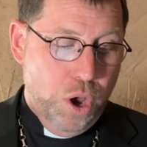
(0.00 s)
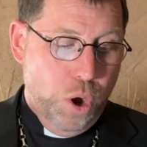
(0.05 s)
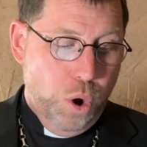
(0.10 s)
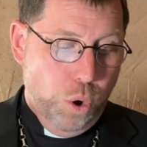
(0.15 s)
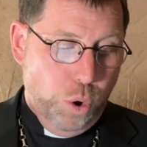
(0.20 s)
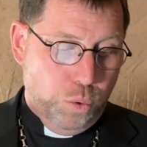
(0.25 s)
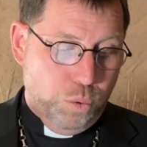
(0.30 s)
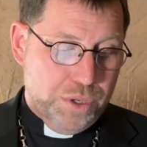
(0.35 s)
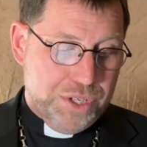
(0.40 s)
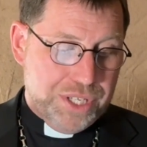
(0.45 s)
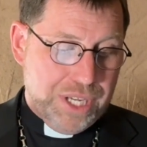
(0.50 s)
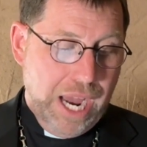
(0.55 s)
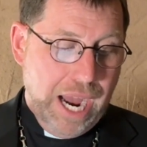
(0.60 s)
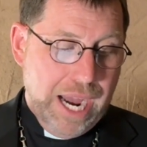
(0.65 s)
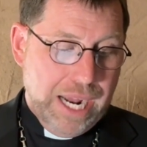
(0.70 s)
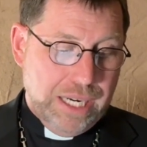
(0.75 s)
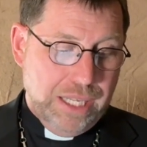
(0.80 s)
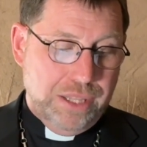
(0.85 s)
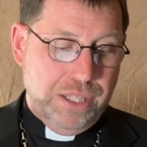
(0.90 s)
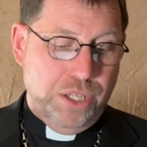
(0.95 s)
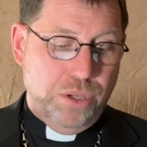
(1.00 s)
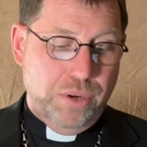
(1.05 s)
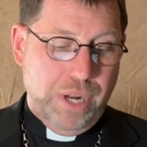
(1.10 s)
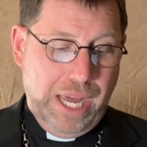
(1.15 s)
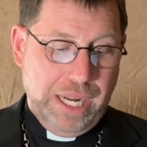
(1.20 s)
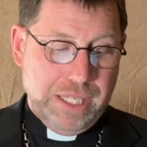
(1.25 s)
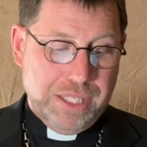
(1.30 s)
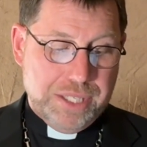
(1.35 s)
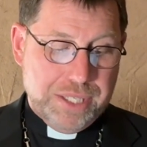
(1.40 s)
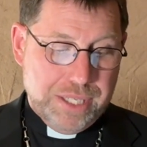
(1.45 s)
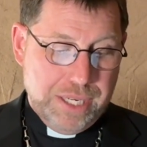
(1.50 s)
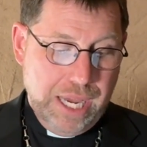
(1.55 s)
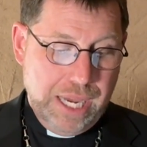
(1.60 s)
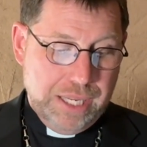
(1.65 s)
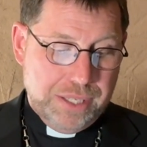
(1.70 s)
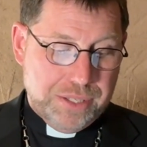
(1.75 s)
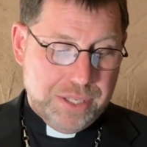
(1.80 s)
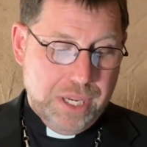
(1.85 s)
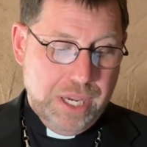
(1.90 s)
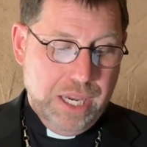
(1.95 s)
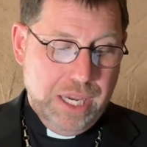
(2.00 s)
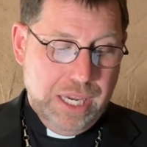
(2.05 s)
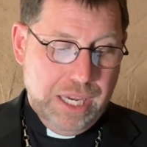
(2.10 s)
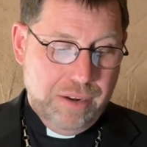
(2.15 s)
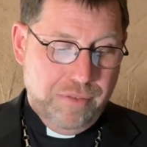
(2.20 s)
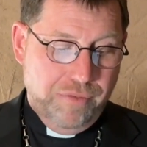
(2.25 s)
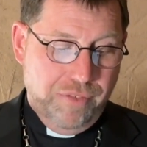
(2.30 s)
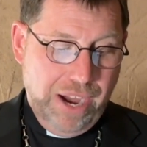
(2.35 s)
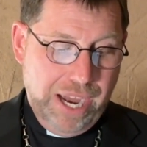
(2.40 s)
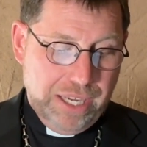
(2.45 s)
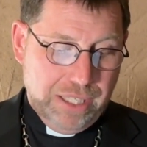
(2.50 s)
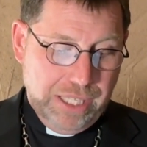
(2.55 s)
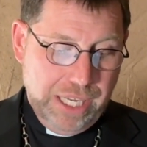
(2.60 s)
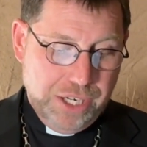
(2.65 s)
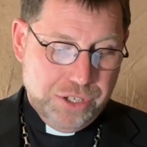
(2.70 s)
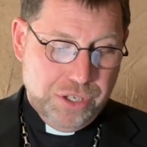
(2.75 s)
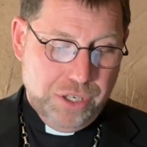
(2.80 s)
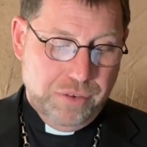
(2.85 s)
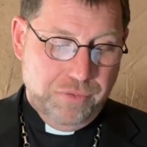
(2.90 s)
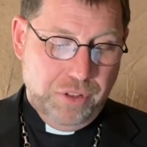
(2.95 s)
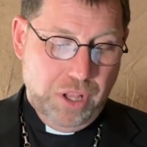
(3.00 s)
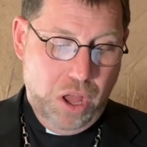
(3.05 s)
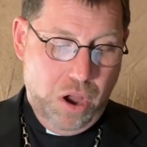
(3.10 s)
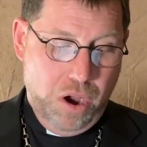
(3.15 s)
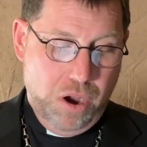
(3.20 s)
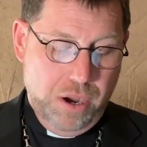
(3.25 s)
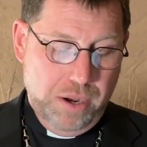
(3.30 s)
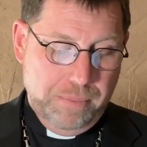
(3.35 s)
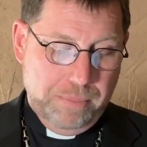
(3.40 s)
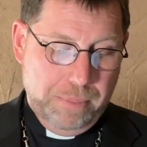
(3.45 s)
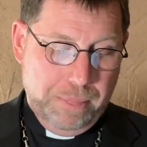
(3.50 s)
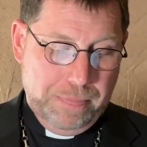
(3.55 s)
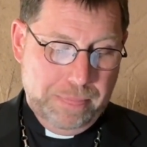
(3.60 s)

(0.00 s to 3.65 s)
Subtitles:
or reside in the United States in violation of law,